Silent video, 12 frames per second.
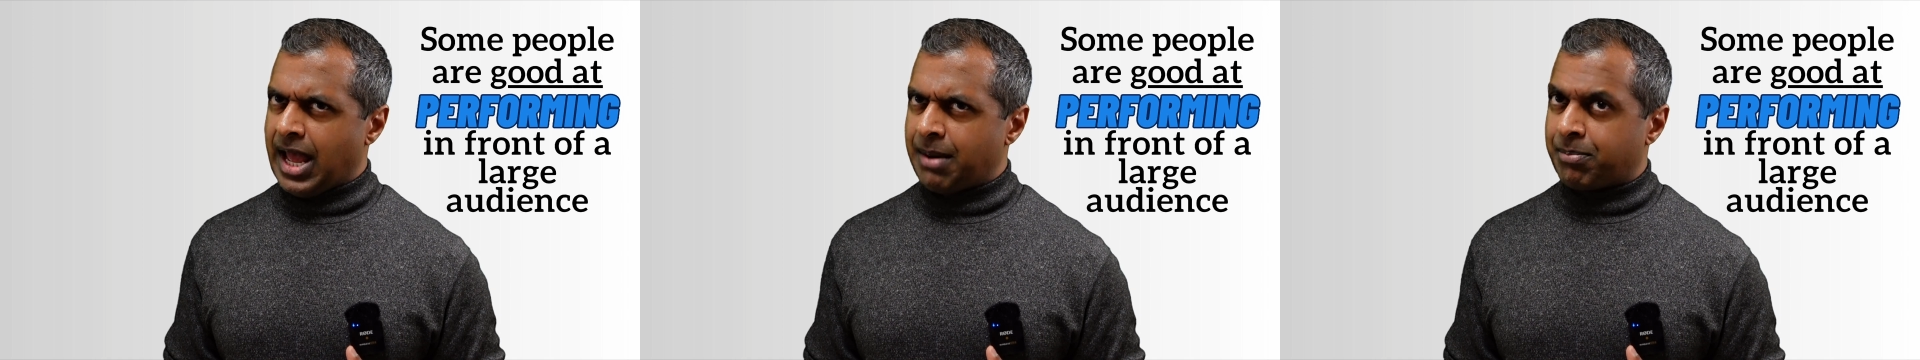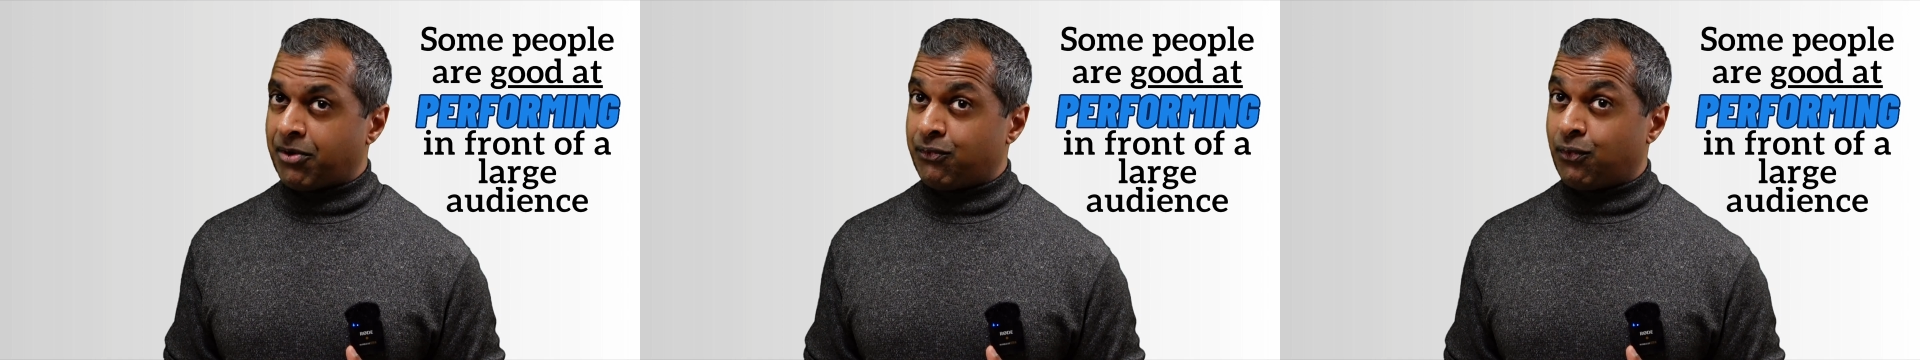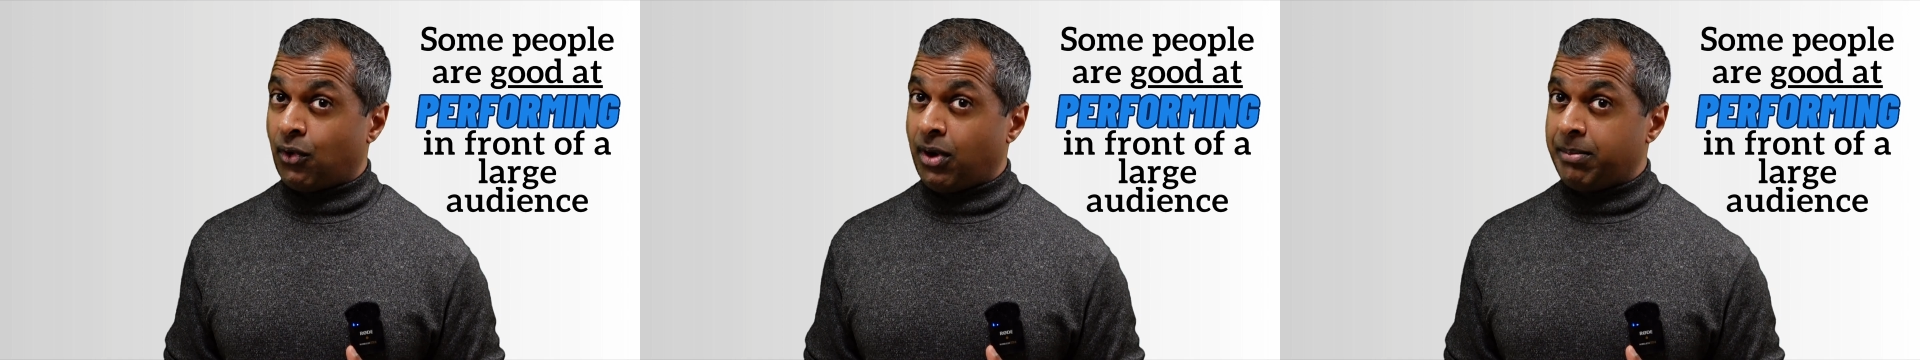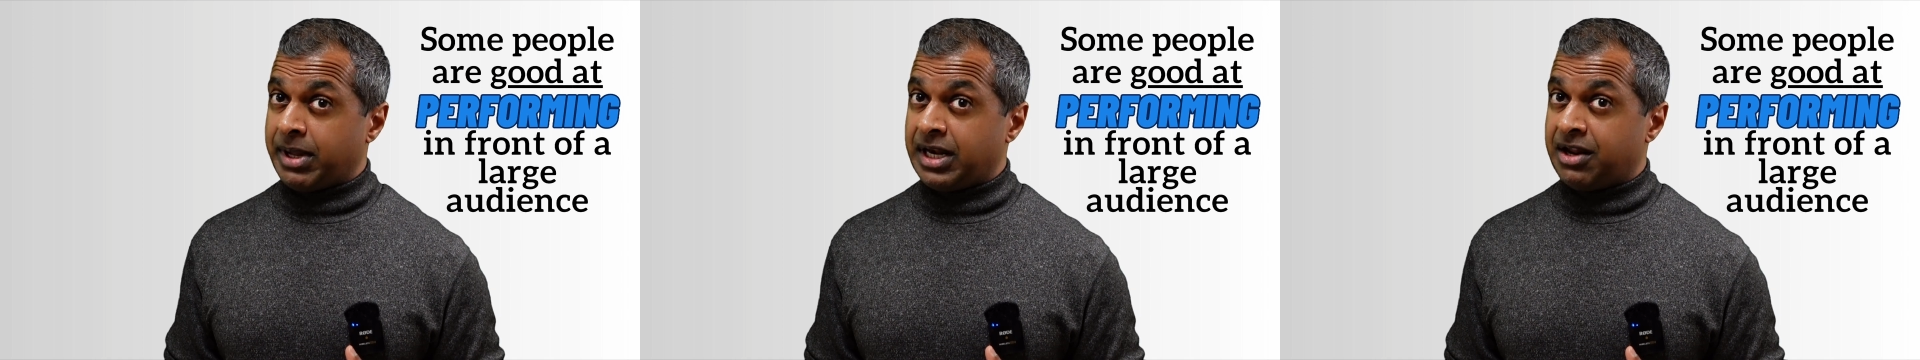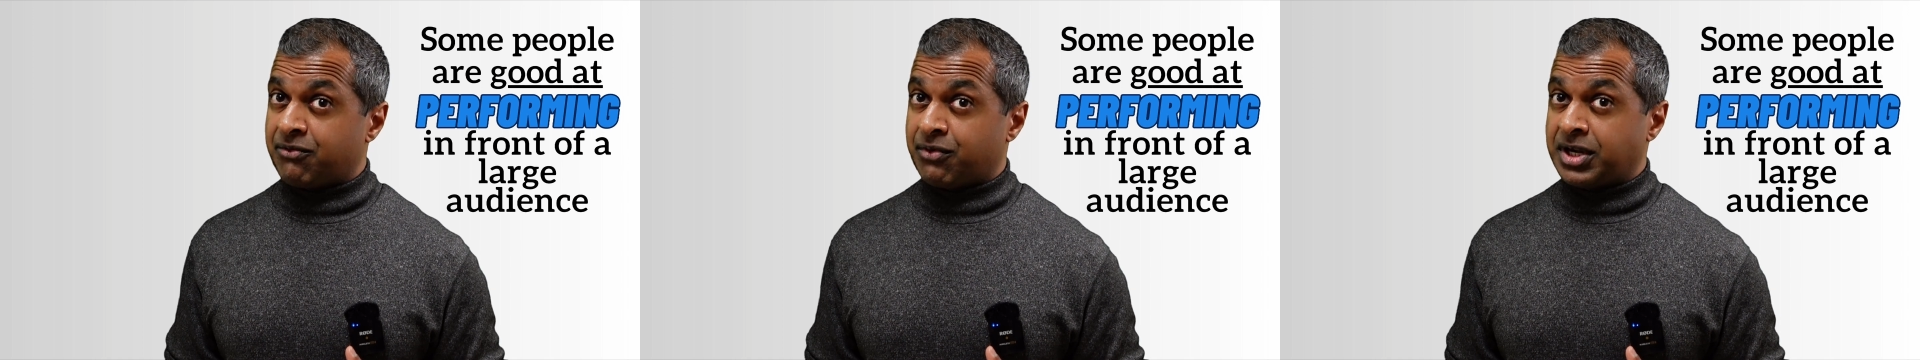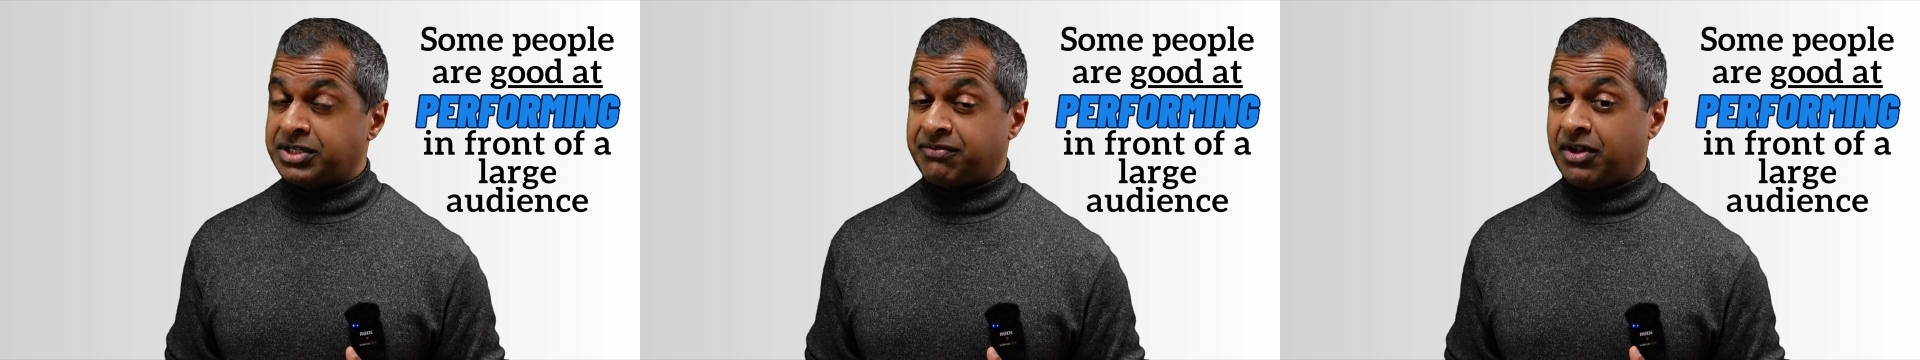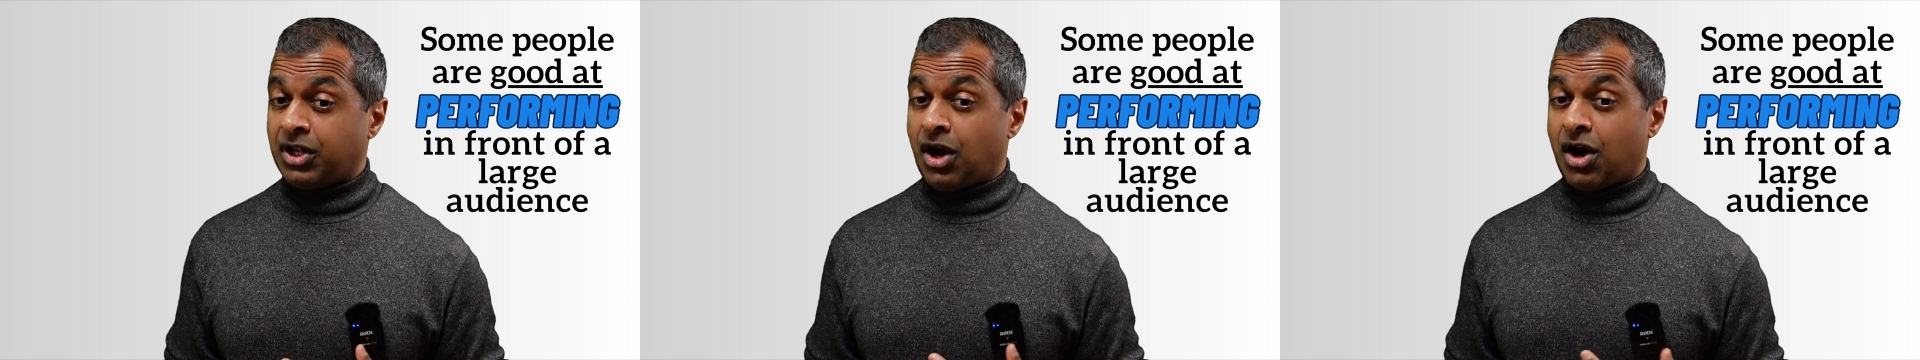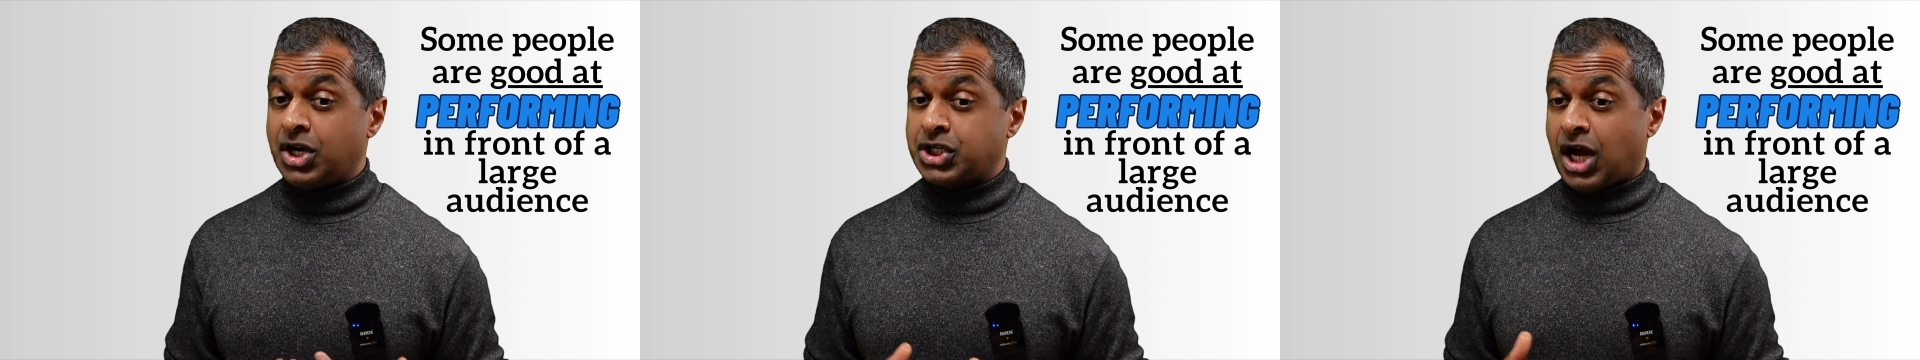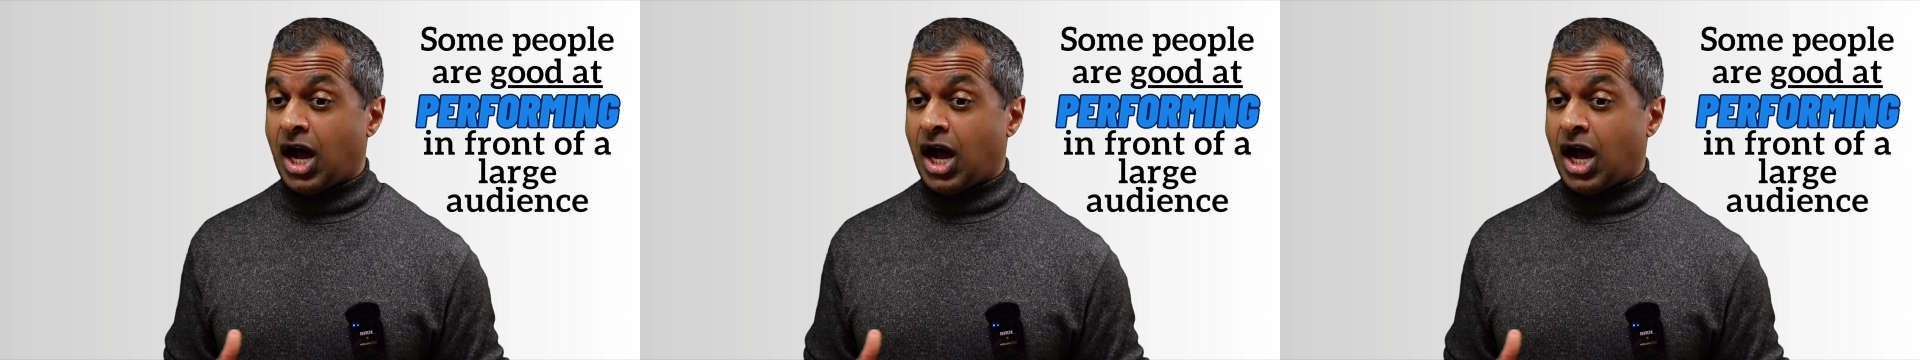at performing in front of a large